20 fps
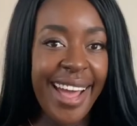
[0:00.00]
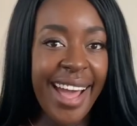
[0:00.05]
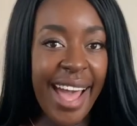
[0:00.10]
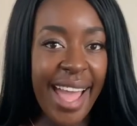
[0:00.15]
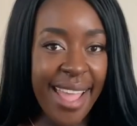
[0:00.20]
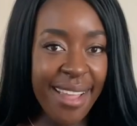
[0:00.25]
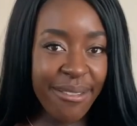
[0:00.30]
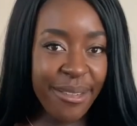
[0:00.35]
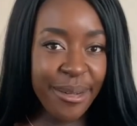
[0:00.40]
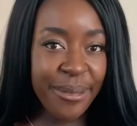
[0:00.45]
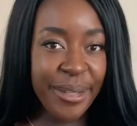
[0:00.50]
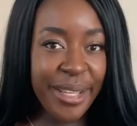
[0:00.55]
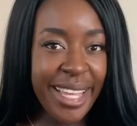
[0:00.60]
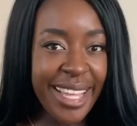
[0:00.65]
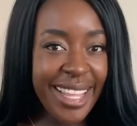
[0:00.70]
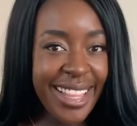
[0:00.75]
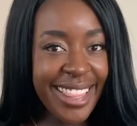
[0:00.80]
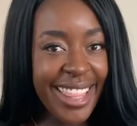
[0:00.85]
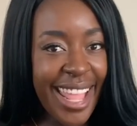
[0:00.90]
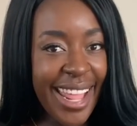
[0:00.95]
Hi
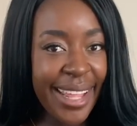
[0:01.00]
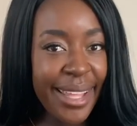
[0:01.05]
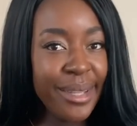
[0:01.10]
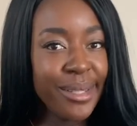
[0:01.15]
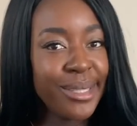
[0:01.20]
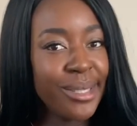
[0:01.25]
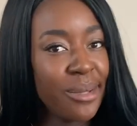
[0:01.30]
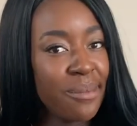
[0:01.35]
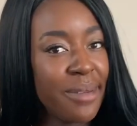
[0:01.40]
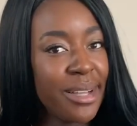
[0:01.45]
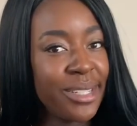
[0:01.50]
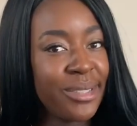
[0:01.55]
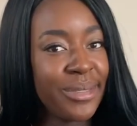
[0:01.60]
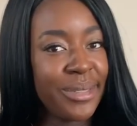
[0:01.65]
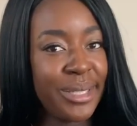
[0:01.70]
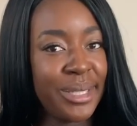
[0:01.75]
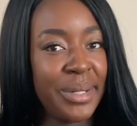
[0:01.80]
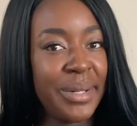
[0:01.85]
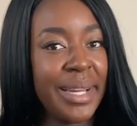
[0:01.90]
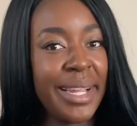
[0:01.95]
everyone, thank you so much for
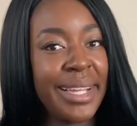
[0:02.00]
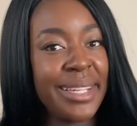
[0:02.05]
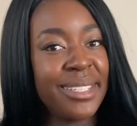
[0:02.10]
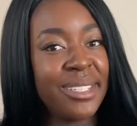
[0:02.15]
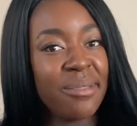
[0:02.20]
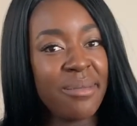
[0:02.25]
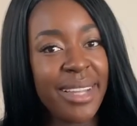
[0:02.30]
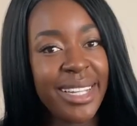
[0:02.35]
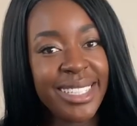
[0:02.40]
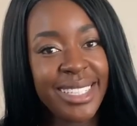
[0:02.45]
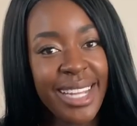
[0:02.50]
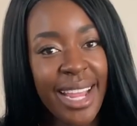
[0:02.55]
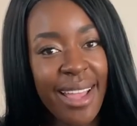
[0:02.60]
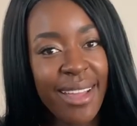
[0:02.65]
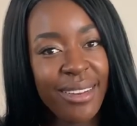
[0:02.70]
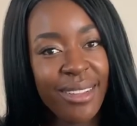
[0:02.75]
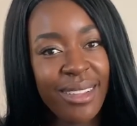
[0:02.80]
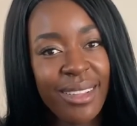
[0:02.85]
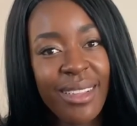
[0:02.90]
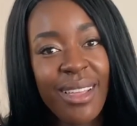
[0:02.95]
tuning into my
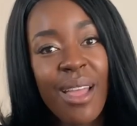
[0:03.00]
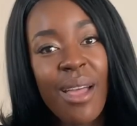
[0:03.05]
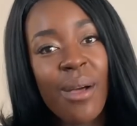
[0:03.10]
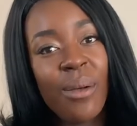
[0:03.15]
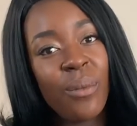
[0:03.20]
channel.